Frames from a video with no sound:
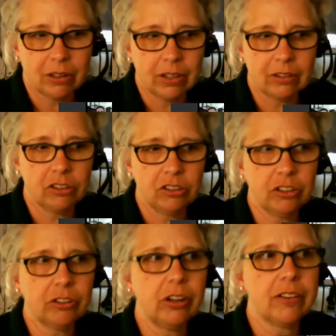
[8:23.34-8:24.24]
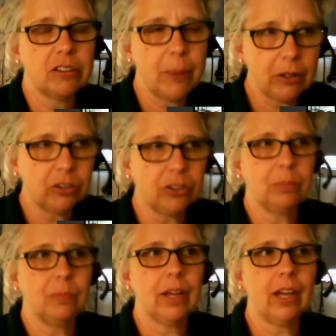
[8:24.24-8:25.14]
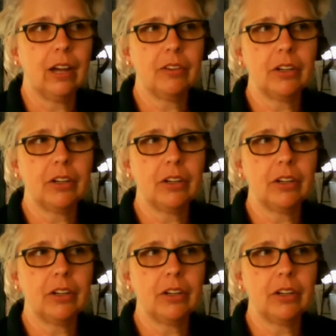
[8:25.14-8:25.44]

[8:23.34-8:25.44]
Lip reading: Children on the spectrum have